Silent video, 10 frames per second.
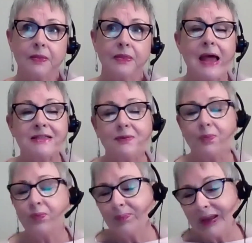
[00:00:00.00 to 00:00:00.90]
that's
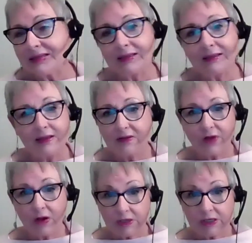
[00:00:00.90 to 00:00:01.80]
basically the
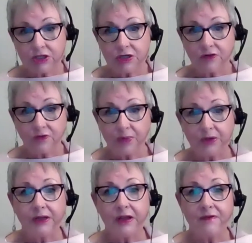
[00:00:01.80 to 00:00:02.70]
foundation of
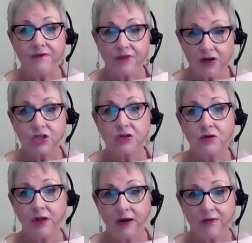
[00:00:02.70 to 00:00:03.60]
building a
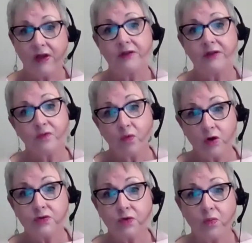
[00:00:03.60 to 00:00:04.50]
functional and effective
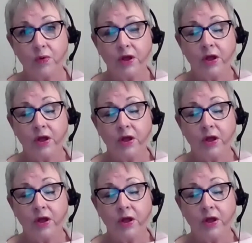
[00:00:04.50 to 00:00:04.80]
wardrobe,